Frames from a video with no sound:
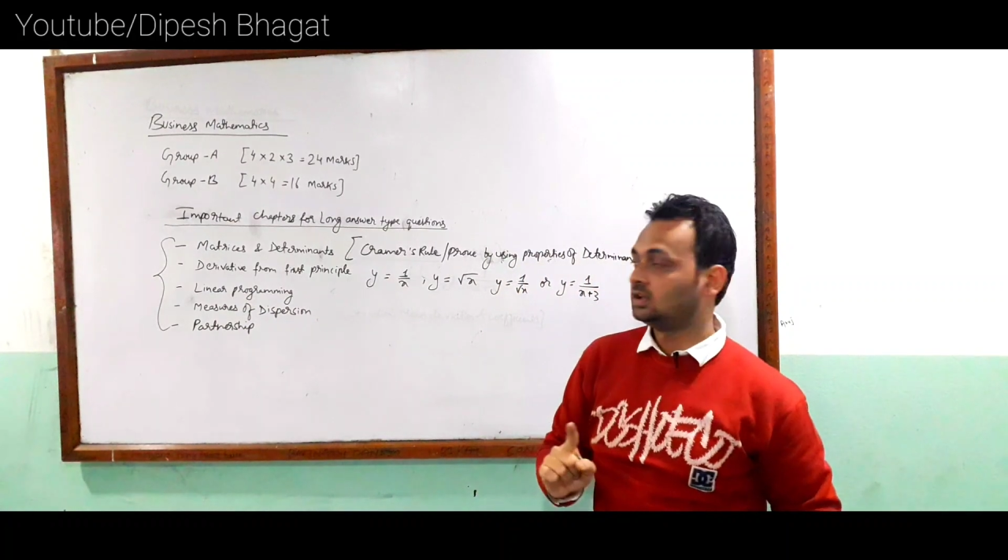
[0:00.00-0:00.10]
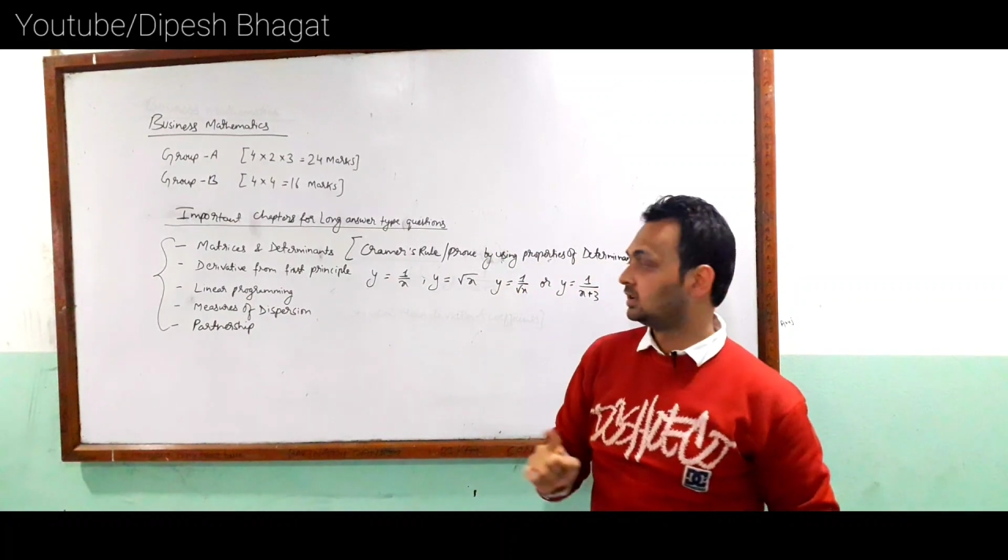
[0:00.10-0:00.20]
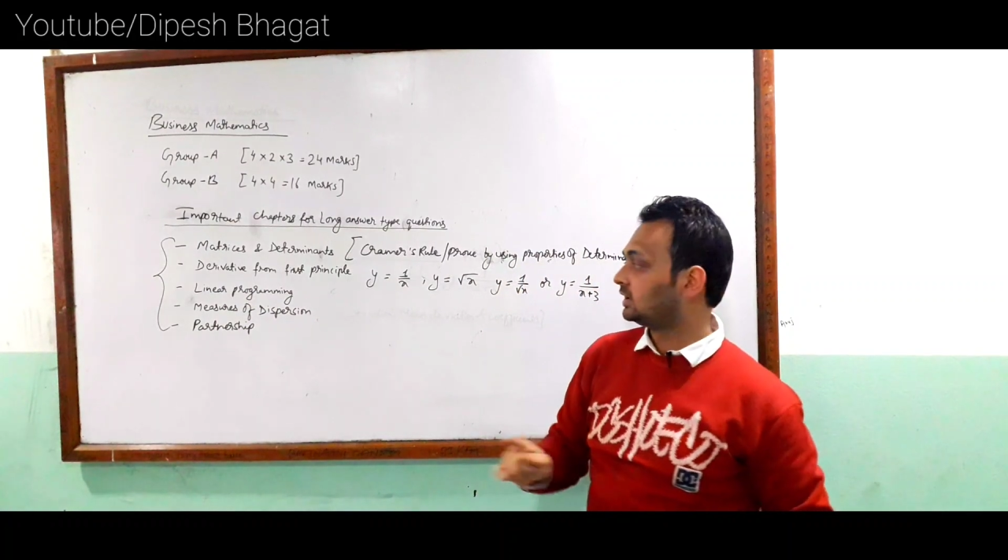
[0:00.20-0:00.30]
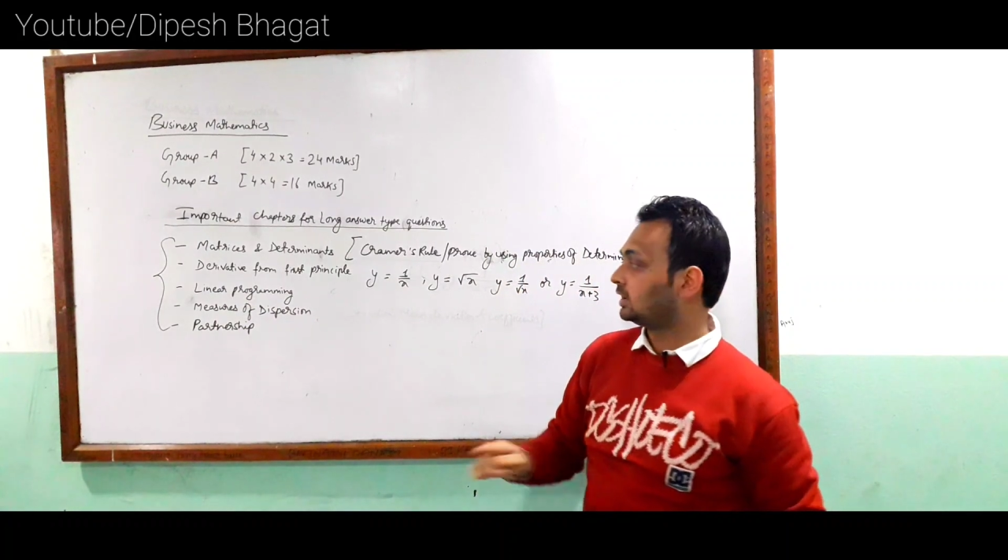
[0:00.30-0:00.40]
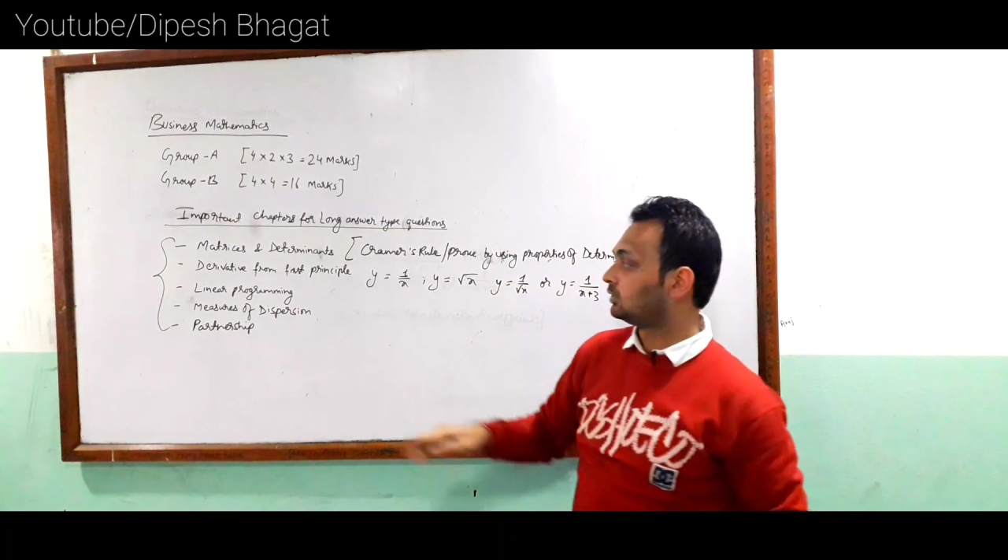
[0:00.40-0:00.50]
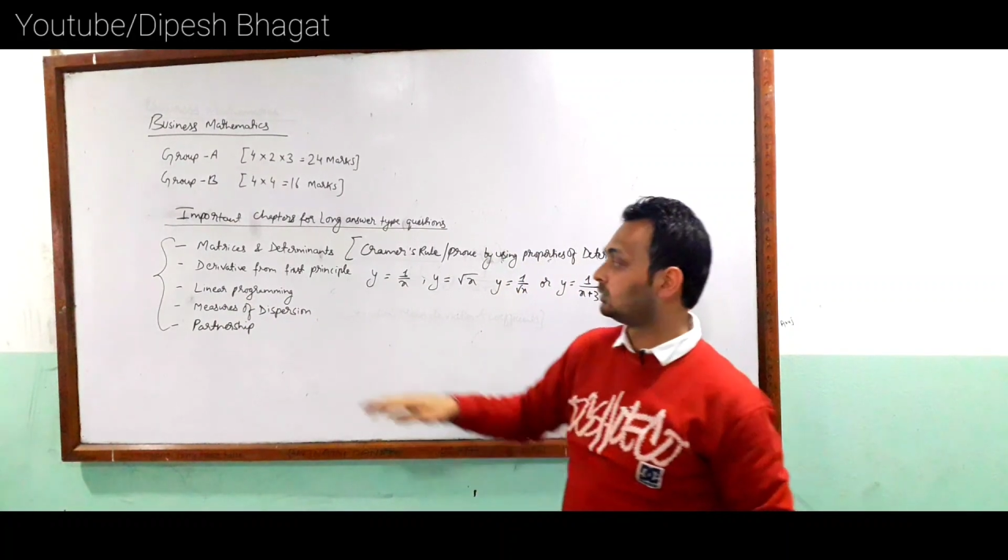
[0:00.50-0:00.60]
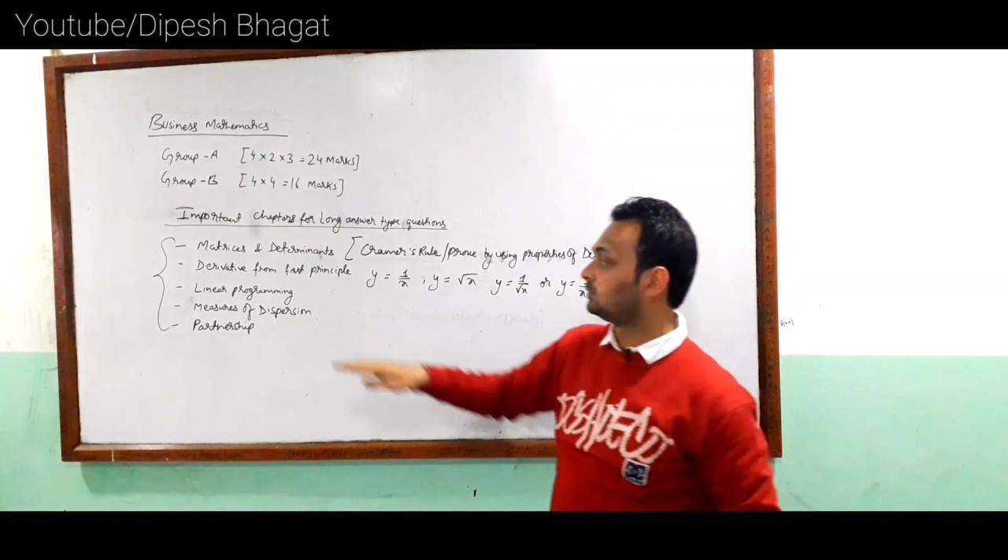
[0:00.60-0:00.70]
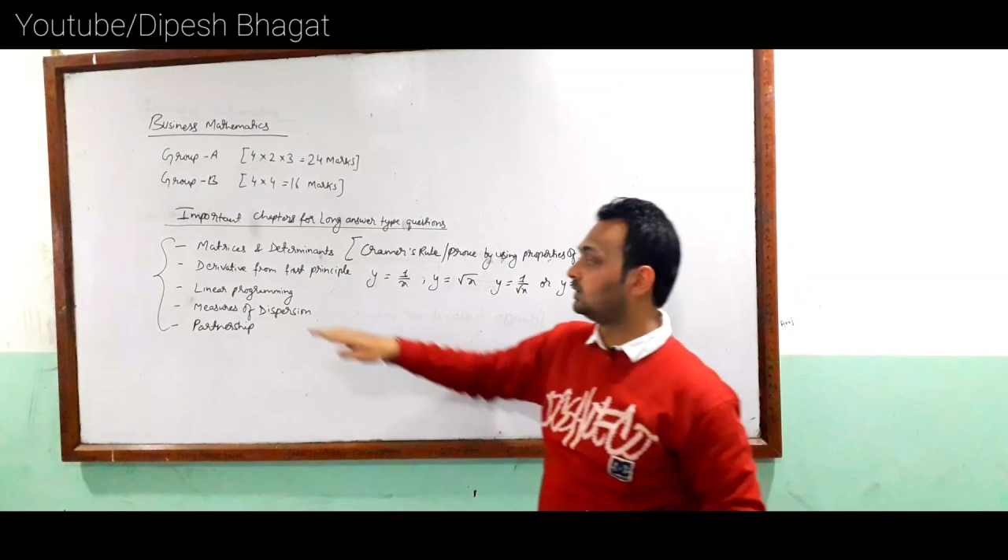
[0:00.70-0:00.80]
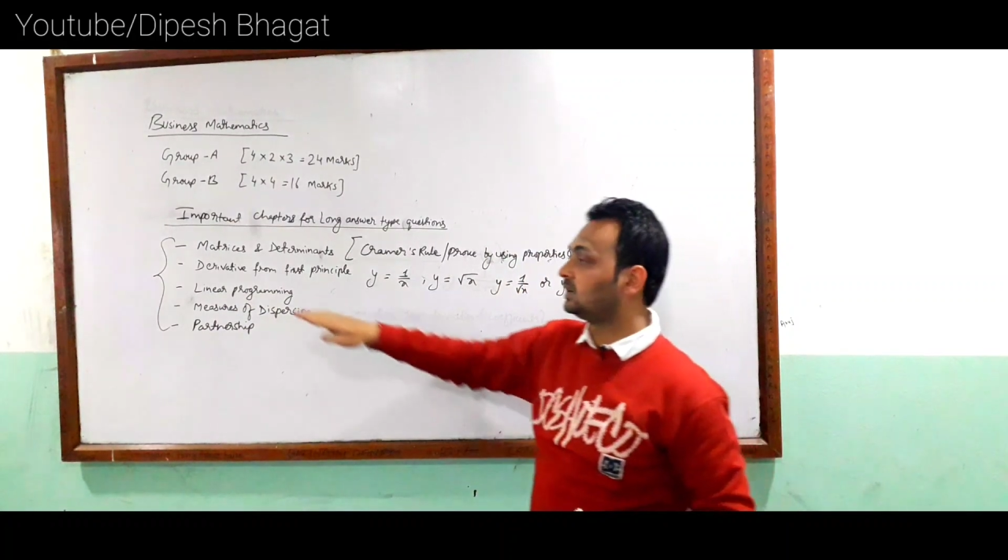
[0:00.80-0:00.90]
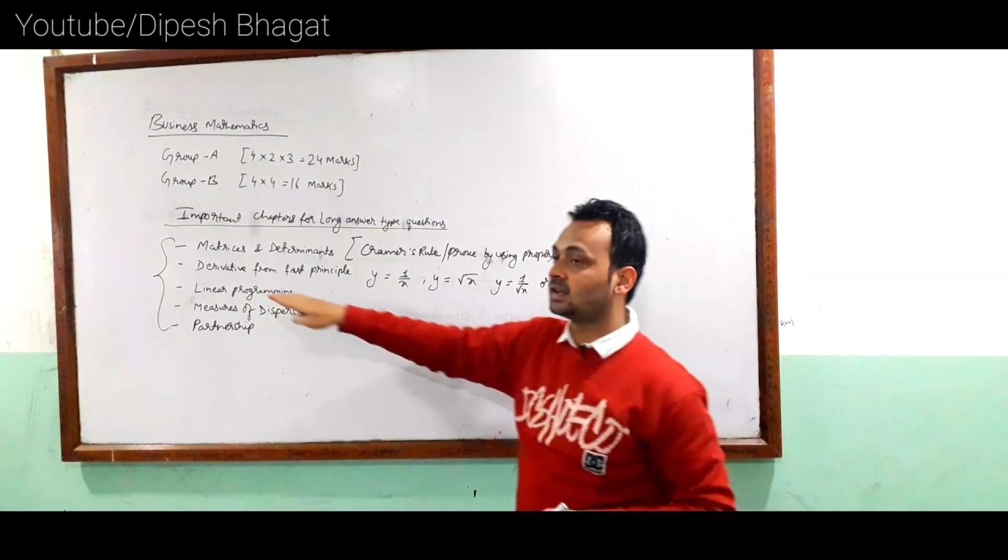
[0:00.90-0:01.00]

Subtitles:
that will be